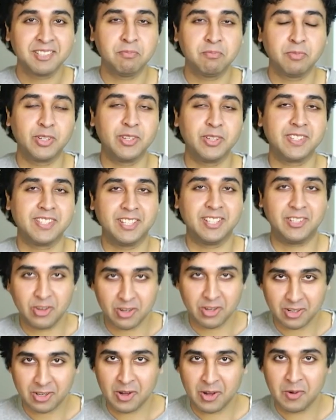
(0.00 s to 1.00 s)
because the
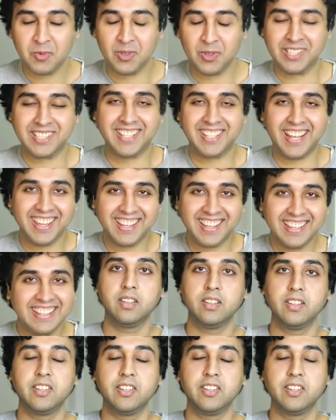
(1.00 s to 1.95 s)
.com was taken.